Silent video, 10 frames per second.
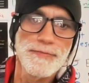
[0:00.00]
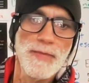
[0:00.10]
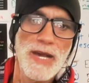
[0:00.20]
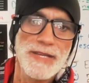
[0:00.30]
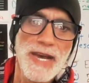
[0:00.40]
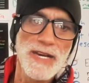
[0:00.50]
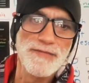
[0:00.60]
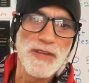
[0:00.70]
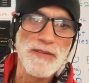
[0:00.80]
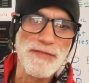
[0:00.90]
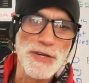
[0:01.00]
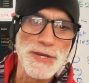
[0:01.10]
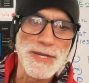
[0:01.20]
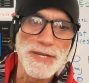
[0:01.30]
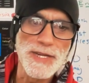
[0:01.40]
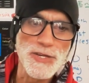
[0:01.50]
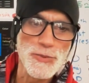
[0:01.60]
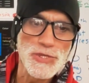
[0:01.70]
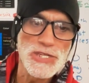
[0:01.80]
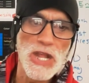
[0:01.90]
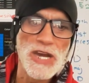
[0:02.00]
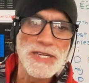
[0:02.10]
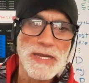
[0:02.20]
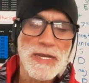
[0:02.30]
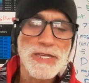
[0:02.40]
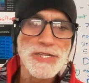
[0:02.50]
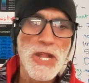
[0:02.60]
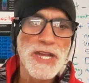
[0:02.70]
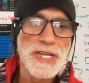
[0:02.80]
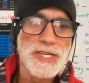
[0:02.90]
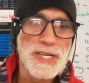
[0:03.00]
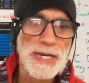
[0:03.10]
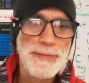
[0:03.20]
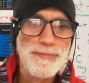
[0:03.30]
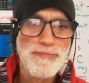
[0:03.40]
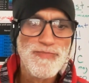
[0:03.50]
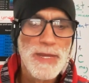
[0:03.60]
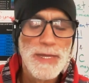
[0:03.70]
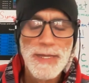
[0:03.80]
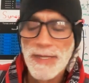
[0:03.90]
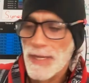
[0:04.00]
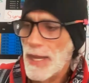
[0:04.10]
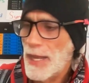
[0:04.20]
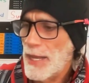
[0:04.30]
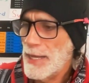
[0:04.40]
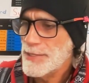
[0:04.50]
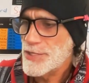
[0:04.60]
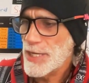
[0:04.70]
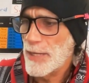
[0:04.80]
Okay, I've converted it into a slide guitar. And,